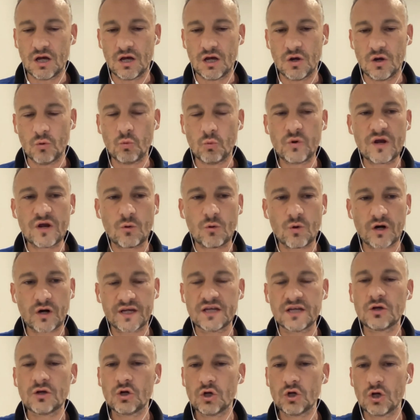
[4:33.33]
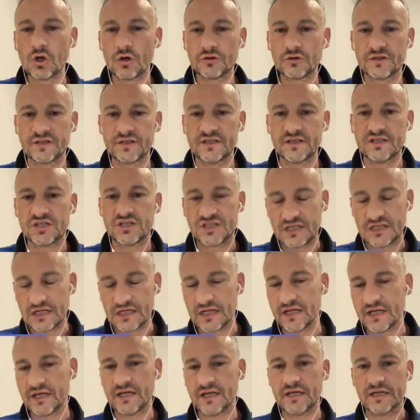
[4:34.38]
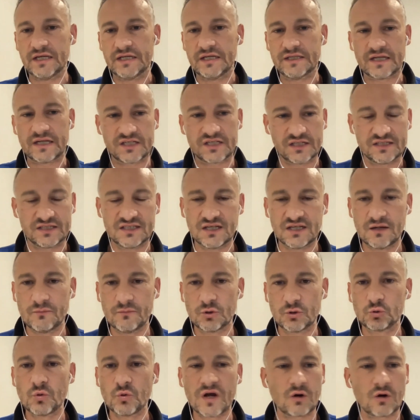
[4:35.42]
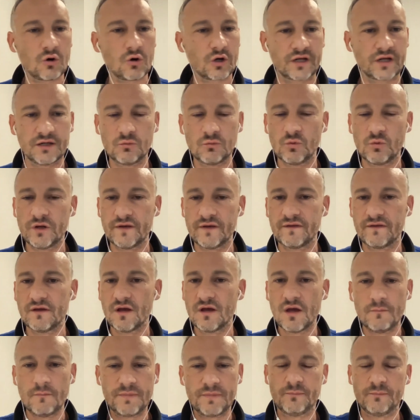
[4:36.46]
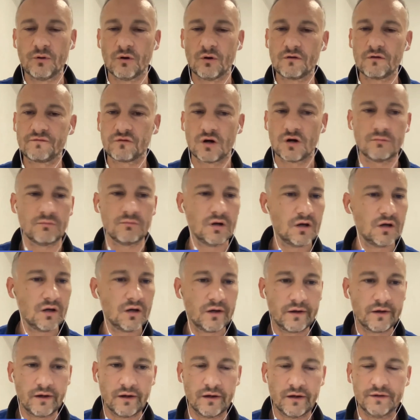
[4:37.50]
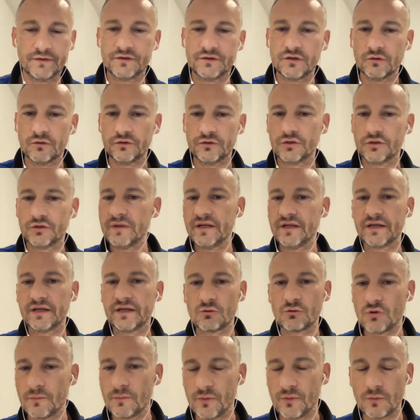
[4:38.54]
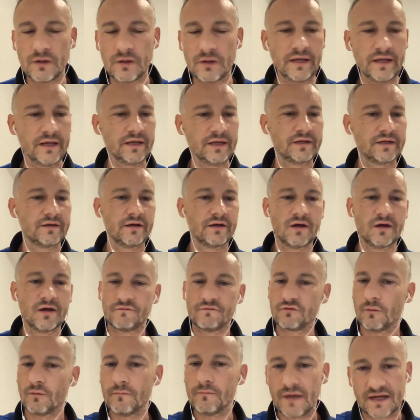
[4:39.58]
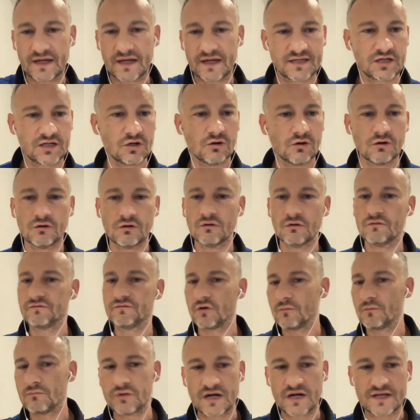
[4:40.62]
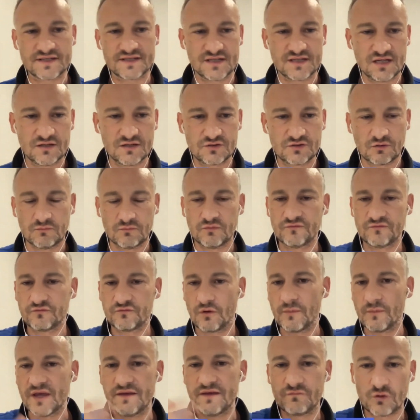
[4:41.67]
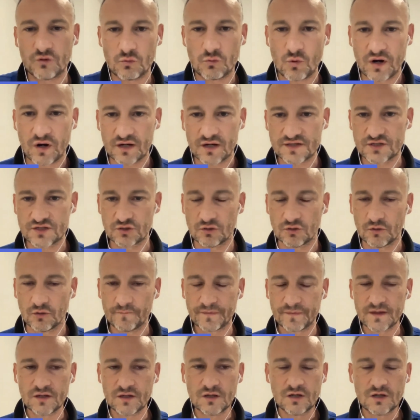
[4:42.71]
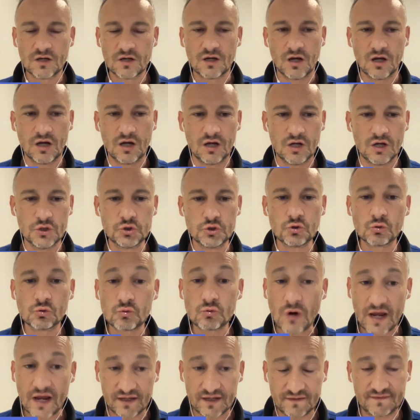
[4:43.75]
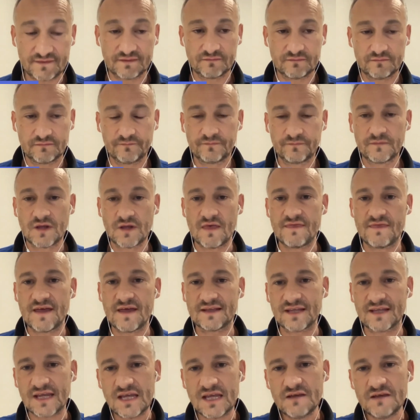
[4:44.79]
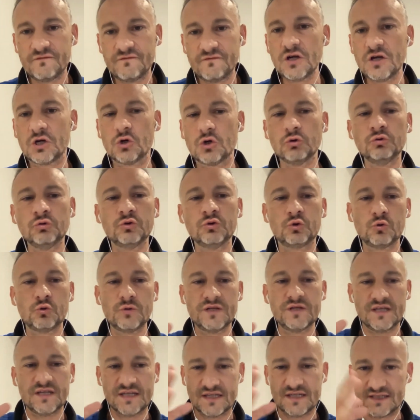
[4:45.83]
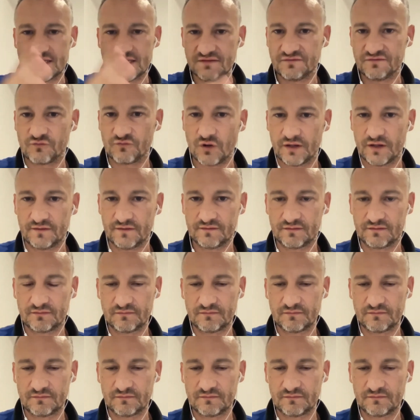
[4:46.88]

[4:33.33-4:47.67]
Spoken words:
we are working a lot in Chile, in Argentina, but we are working with people from Dominican Republic, from Mexico, from Brazil, from everywhere. So you're right that every country is different,